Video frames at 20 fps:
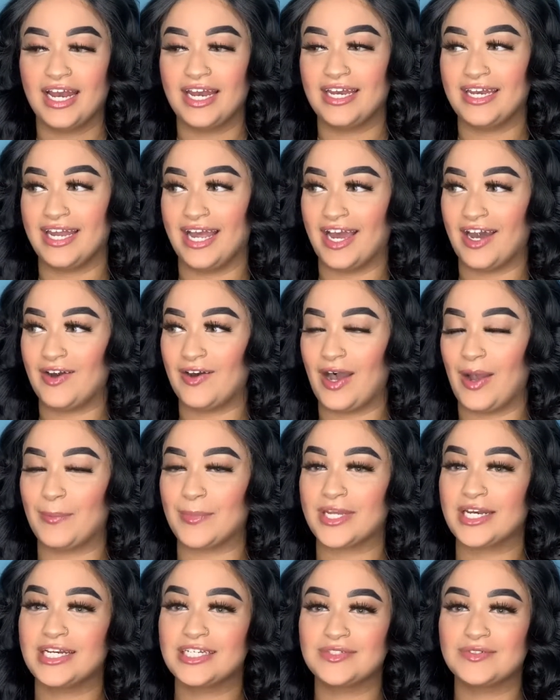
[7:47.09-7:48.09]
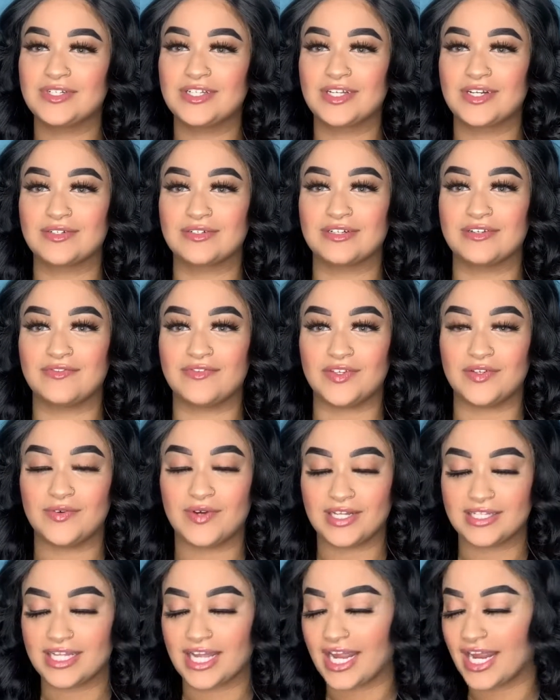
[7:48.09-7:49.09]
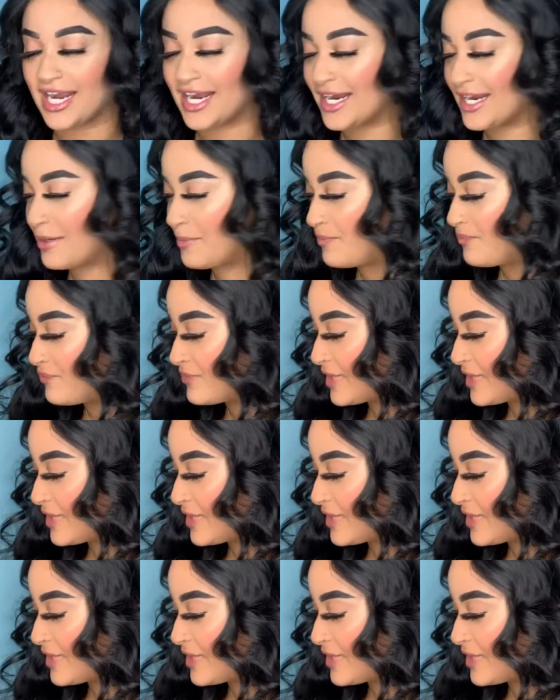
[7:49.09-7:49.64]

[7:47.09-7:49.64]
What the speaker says: Now I'm gonna do a little review on the hair